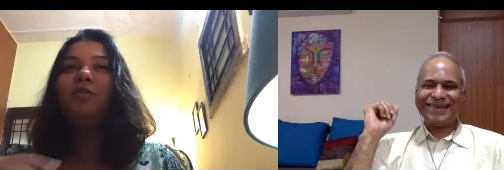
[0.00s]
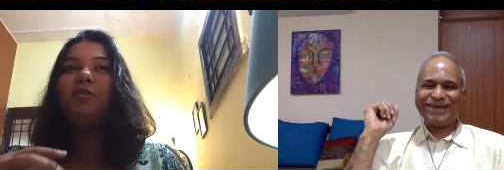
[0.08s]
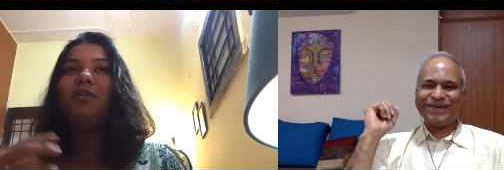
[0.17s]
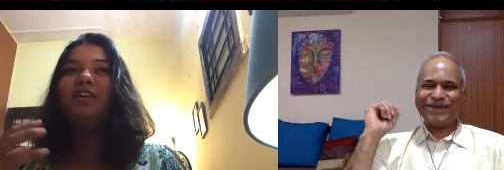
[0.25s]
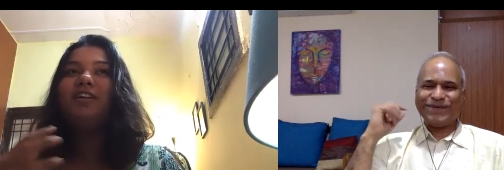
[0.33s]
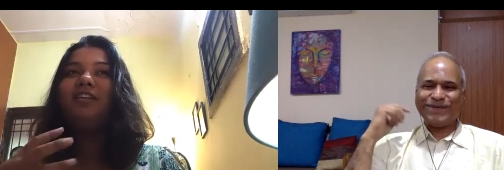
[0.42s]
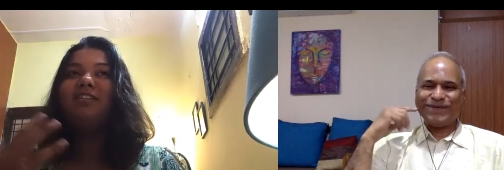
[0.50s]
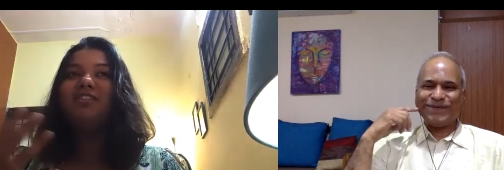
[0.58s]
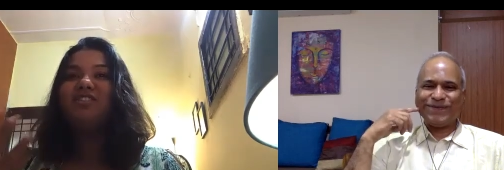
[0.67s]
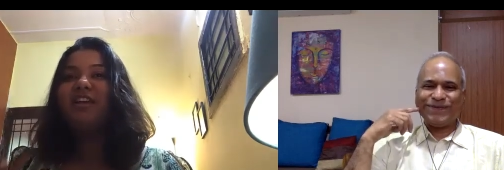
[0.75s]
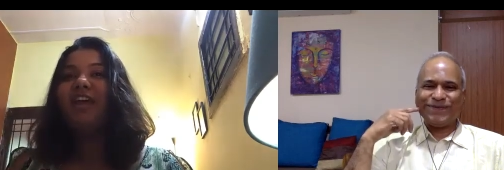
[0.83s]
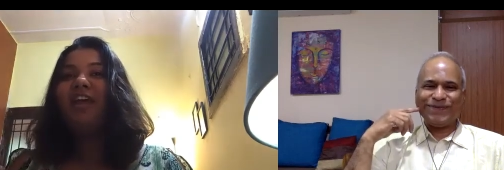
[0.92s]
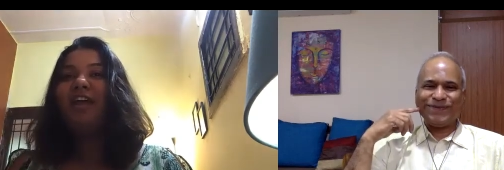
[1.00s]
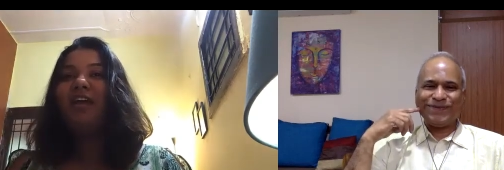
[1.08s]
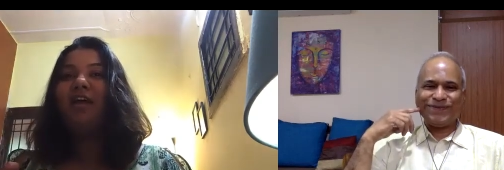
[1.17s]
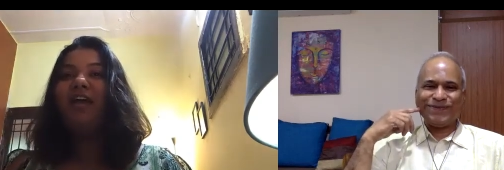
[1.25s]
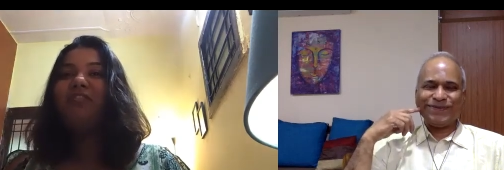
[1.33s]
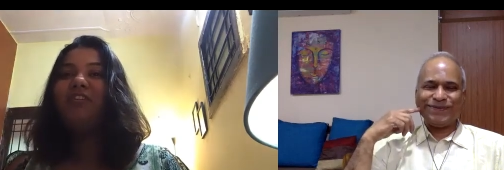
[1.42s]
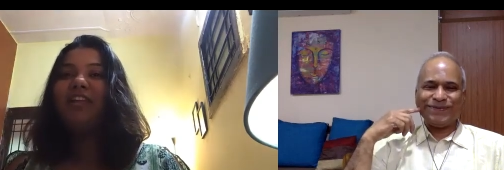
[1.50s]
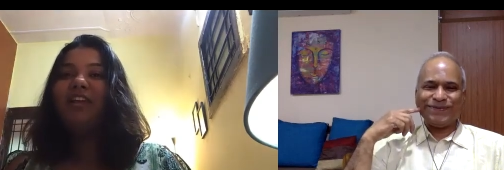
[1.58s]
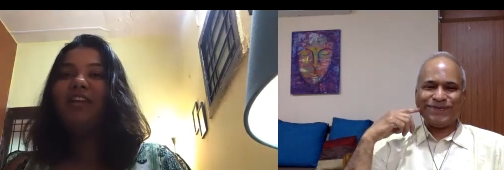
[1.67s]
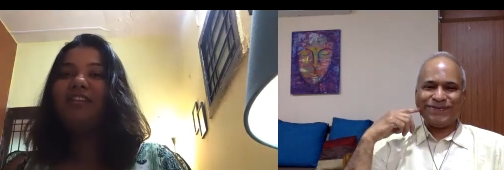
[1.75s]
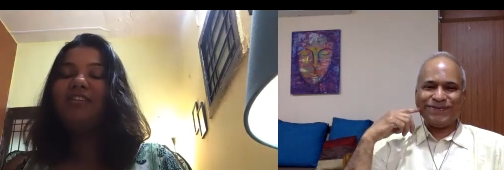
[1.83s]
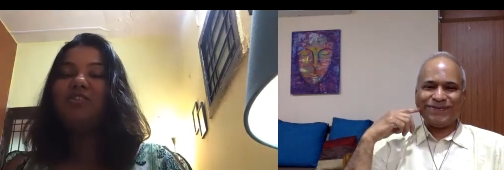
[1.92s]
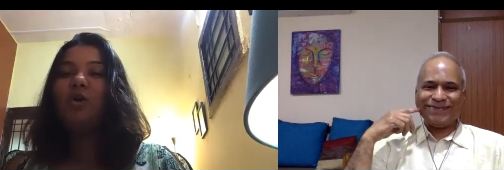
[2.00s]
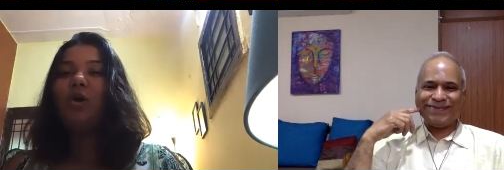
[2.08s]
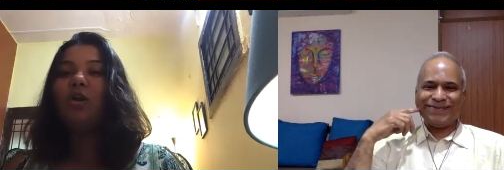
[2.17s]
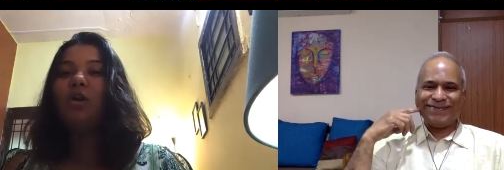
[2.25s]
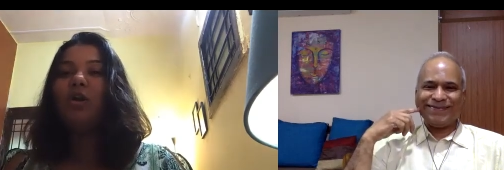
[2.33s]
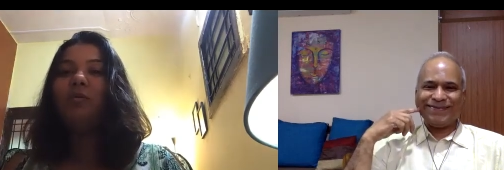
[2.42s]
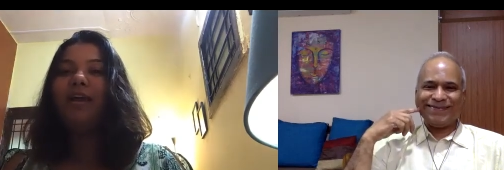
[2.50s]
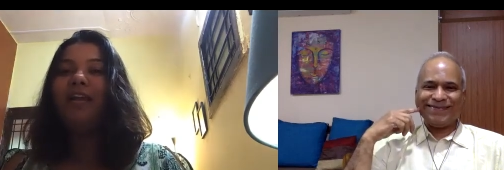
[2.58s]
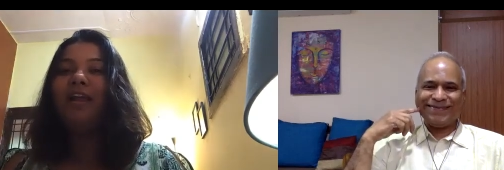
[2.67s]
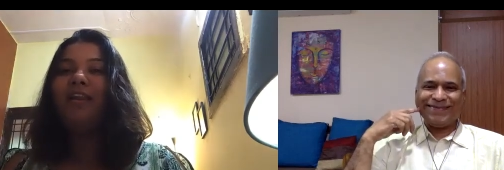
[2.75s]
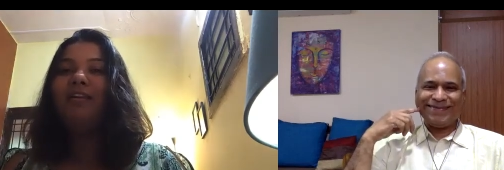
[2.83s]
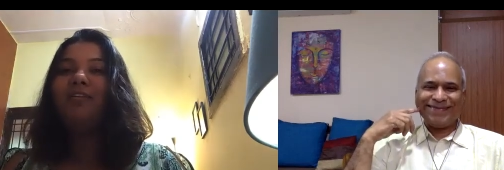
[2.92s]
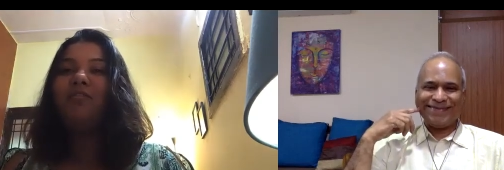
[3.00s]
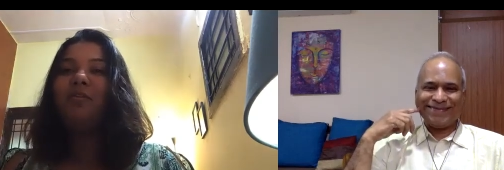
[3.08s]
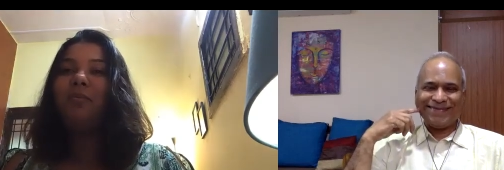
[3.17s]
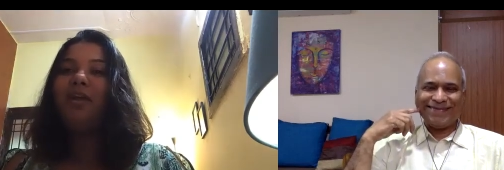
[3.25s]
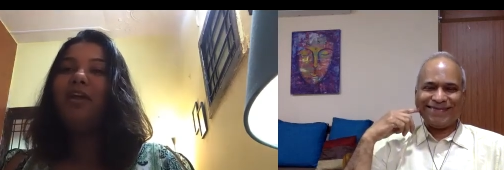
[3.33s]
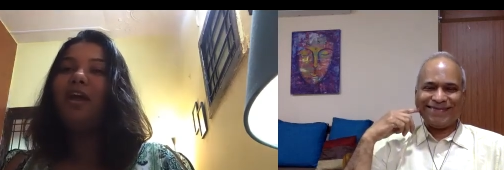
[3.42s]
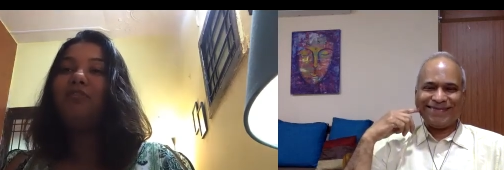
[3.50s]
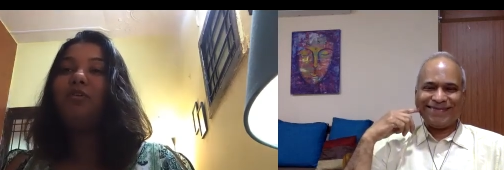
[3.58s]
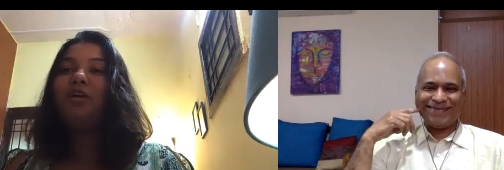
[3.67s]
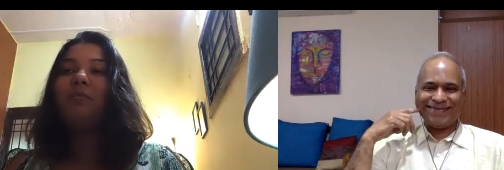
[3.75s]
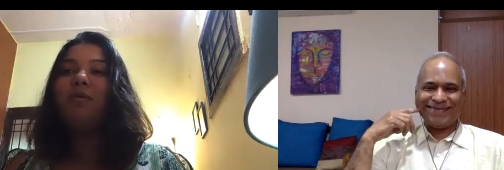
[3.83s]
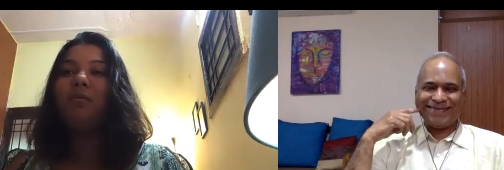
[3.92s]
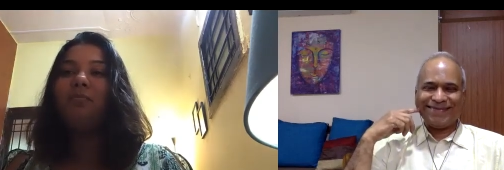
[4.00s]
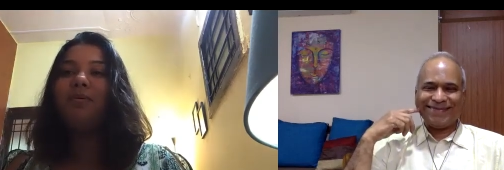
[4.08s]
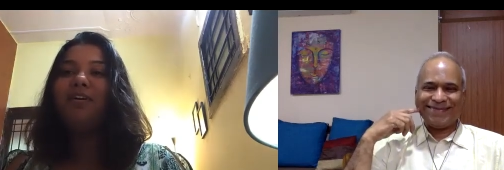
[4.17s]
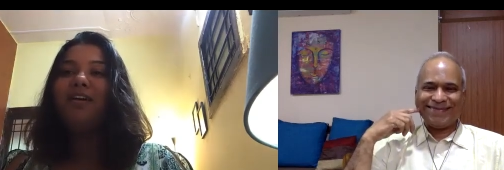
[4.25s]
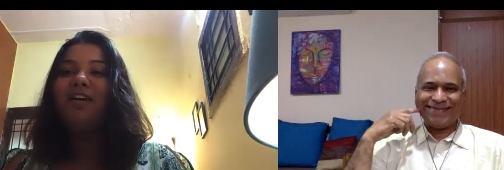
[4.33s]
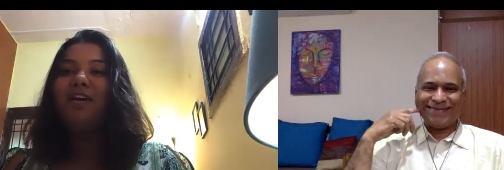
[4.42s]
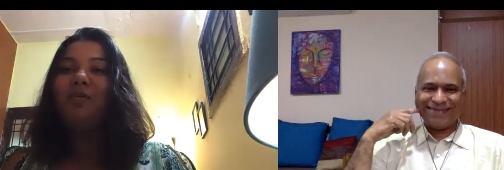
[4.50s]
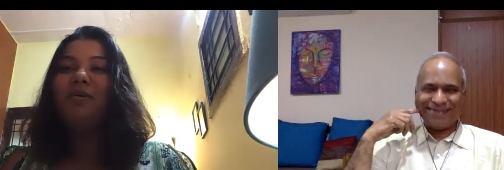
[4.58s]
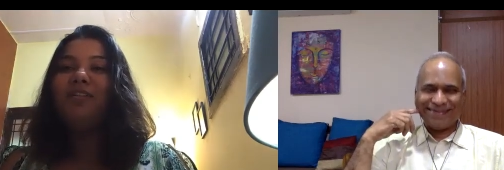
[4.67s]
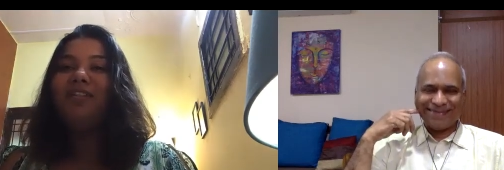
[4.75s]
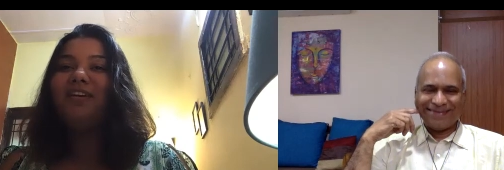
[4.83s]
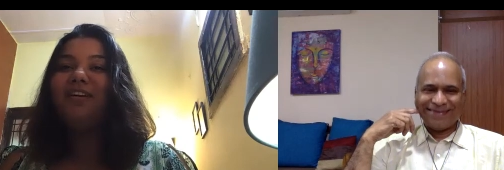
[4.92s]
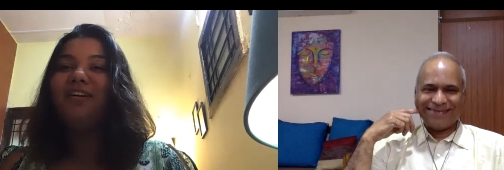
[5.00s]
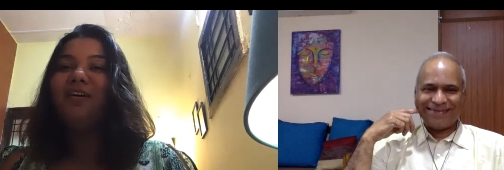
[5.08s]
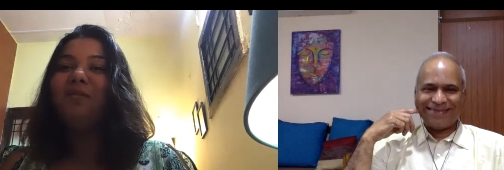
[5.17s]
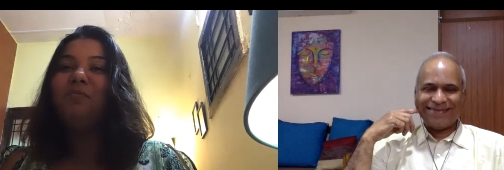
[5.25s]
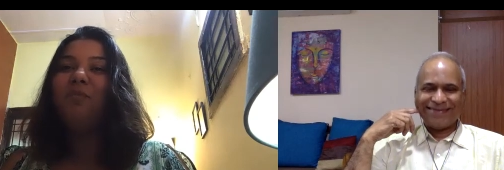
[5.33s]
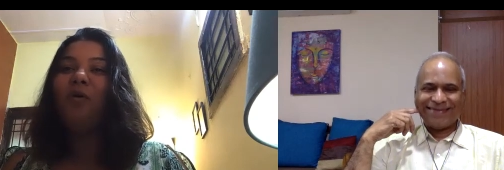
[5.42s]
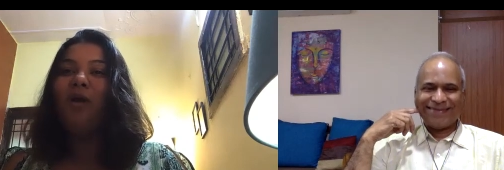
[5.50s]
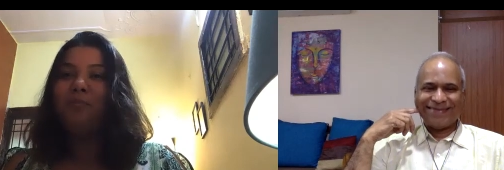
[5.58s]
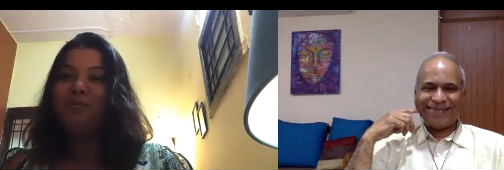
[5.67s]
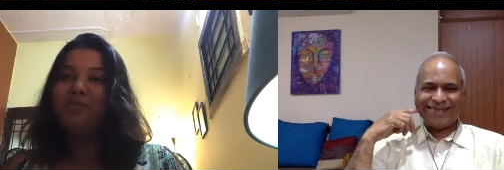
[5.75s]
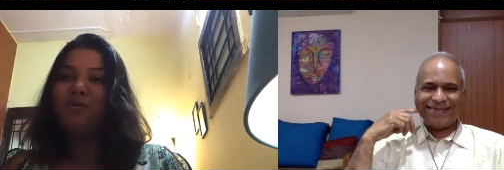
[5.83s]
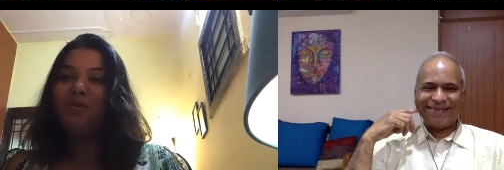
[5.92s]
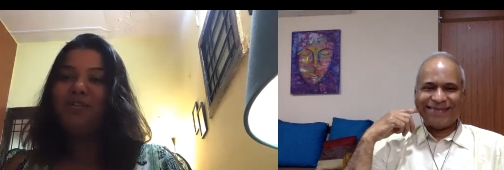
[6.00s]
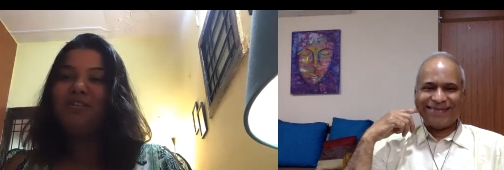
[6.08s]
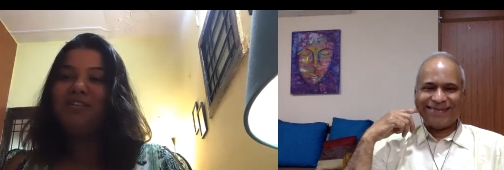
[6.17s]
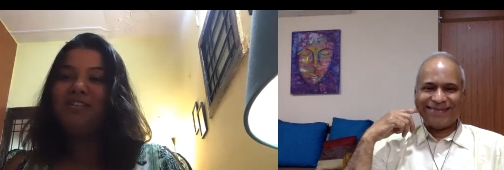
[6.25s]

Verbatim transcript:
Speaker 1: you couldn't share everything in the short while, and we may have to come up with uh, more episodes.